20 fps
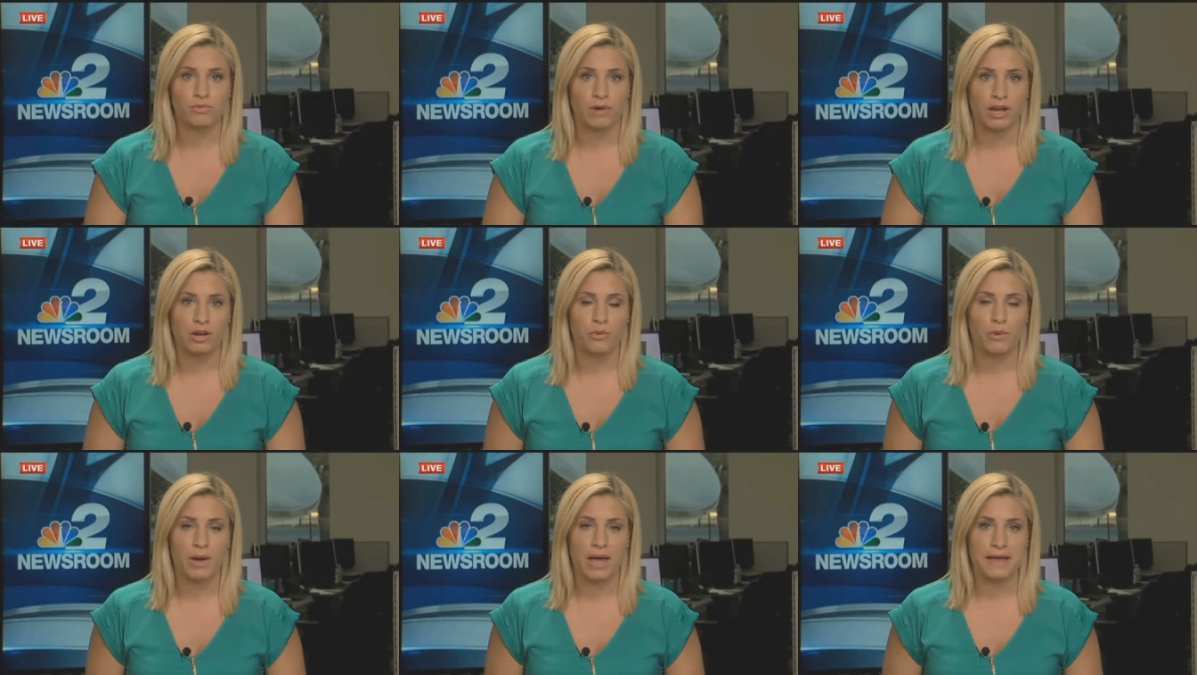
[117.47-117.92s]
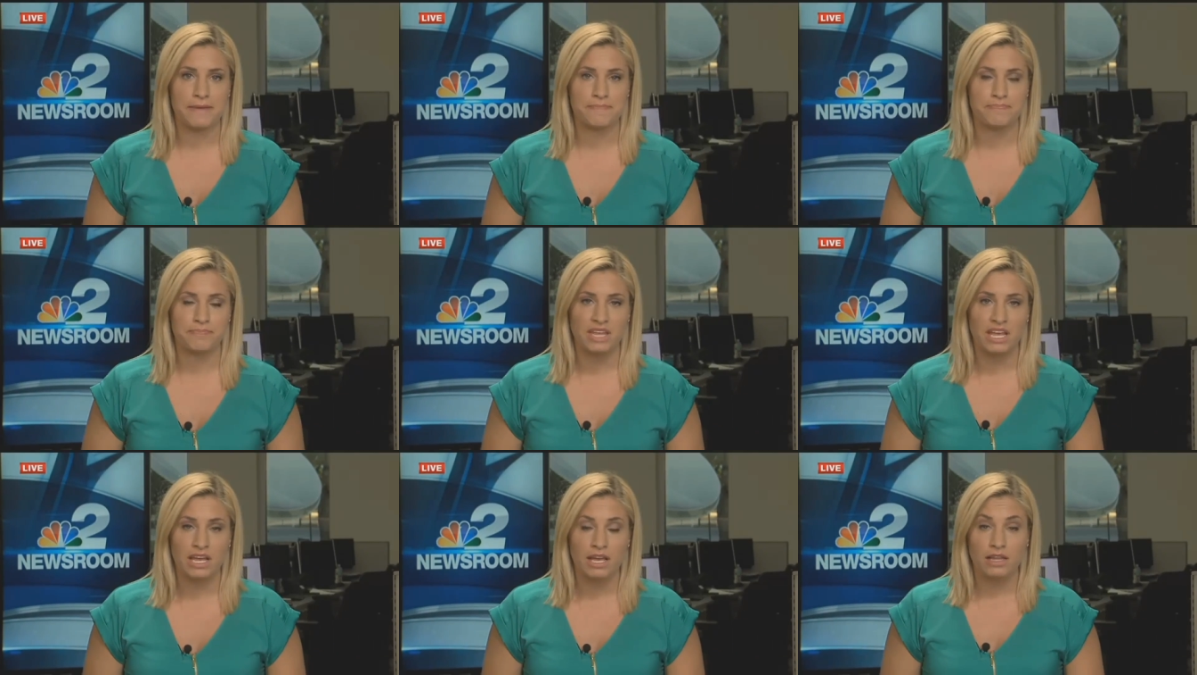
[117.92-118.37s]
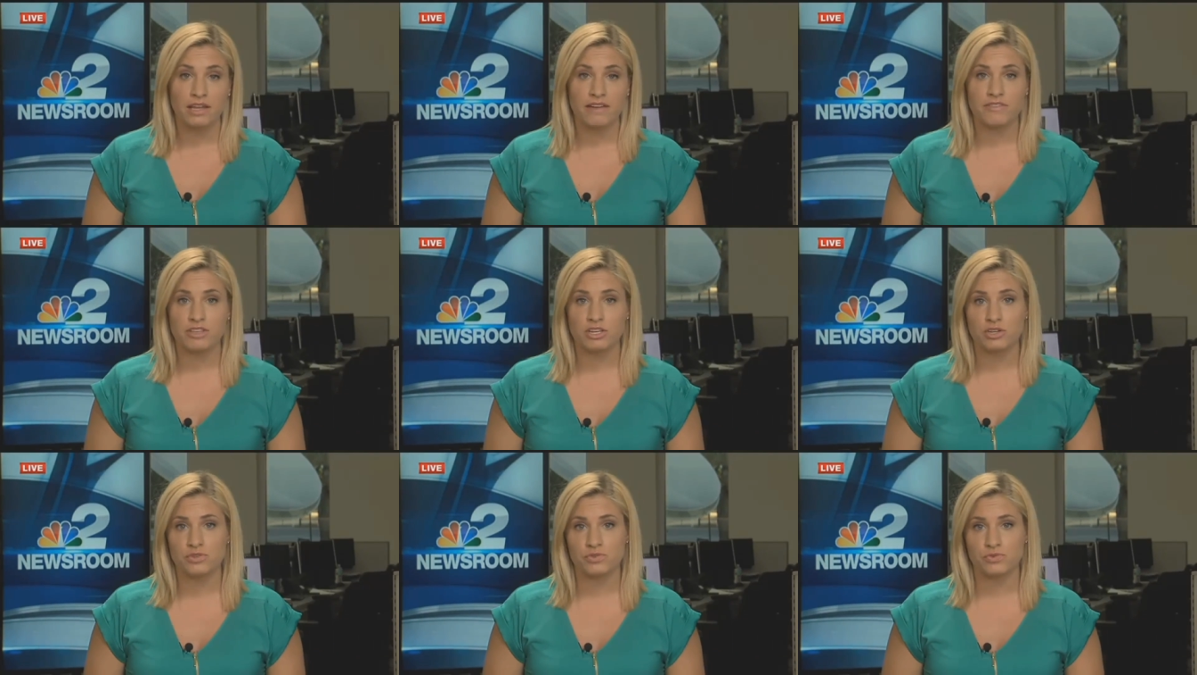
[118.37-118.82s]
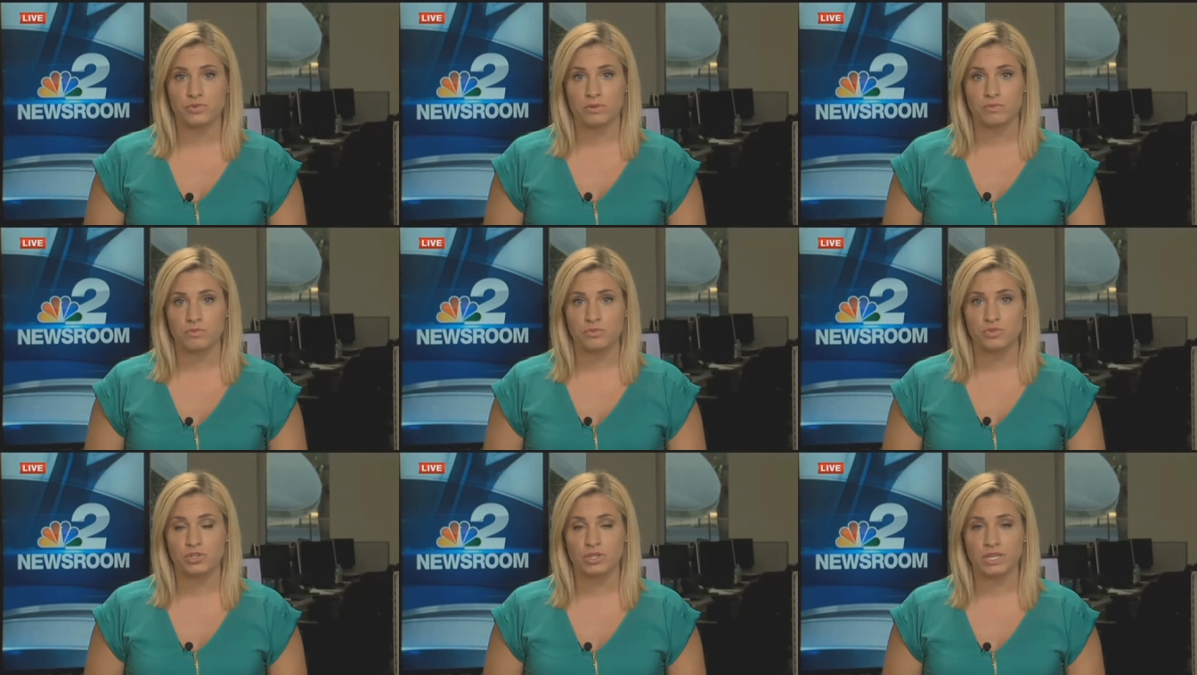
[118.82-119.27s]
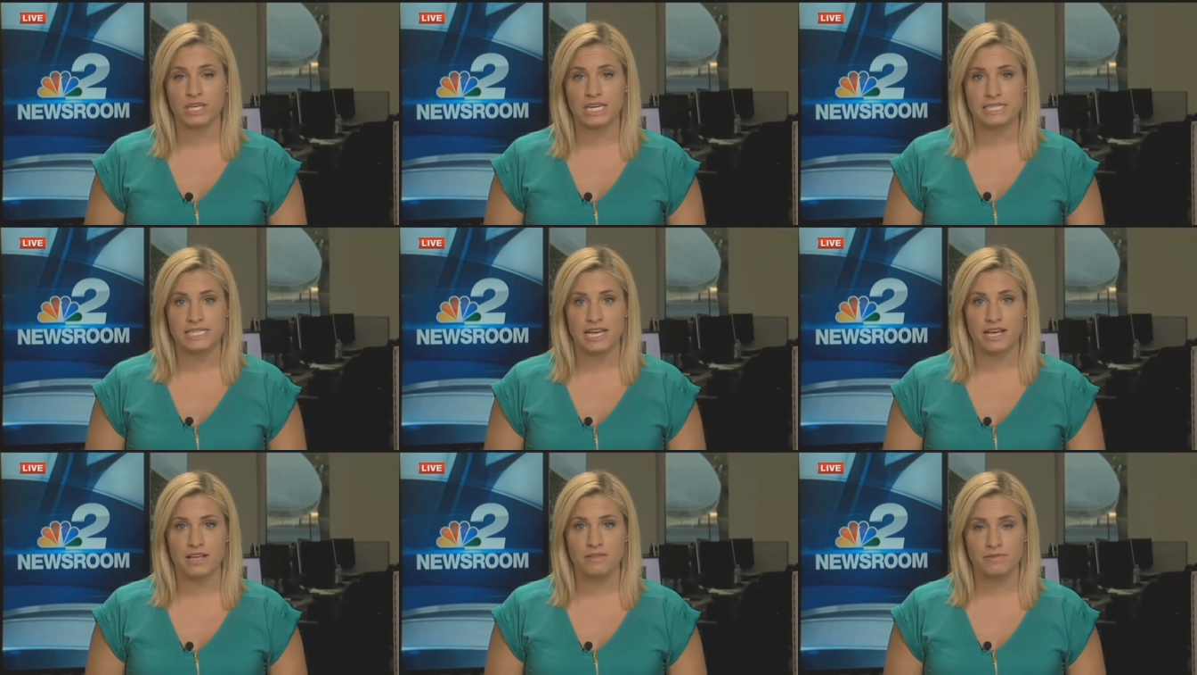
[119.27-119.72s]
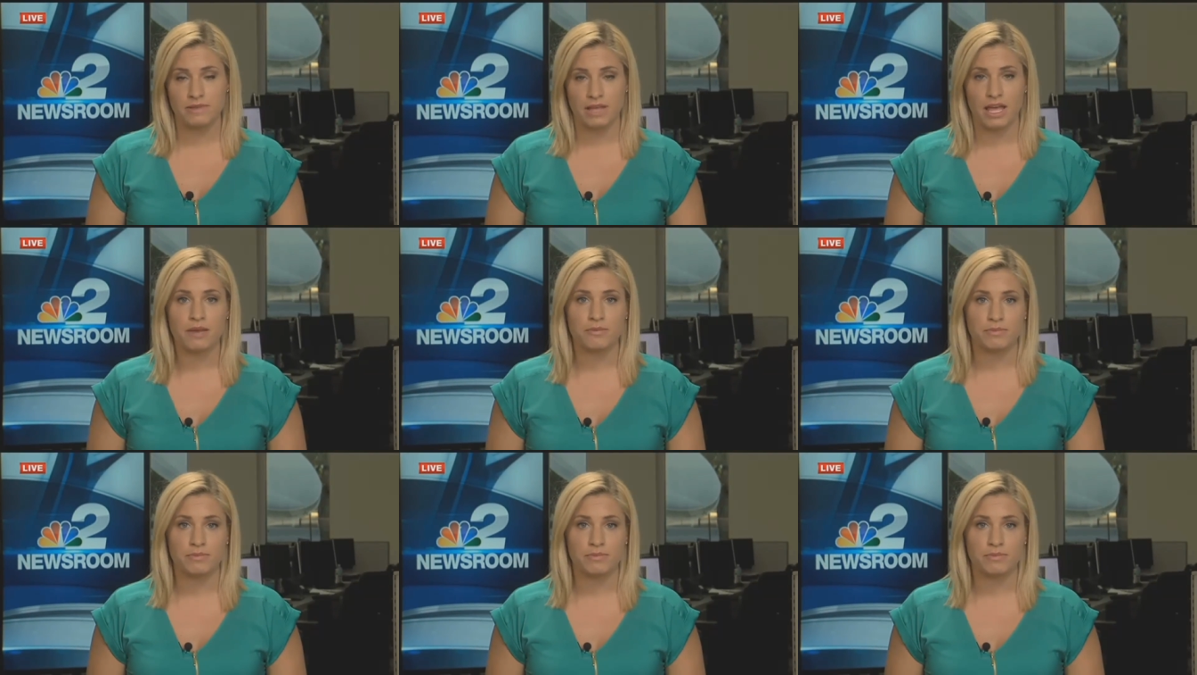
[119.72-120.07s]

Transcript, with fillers: right away. Live in the newsroom, Julianne Dell,